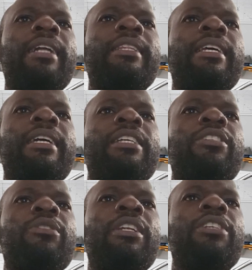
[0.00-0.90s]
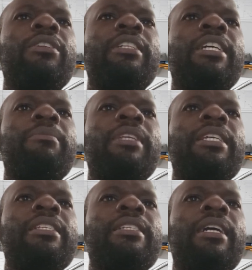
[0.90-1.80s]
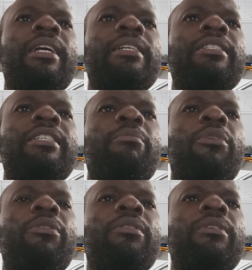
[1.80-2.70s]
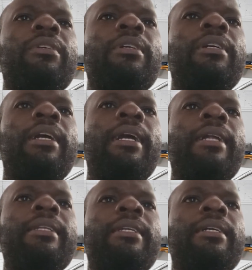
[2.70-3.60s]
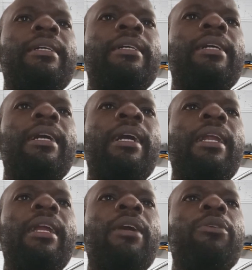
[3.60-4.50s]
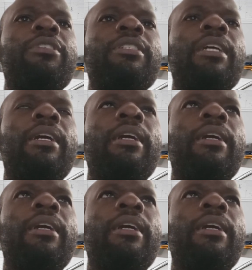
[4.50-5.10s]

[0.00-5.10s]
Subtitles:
at the installation depth is stable and allows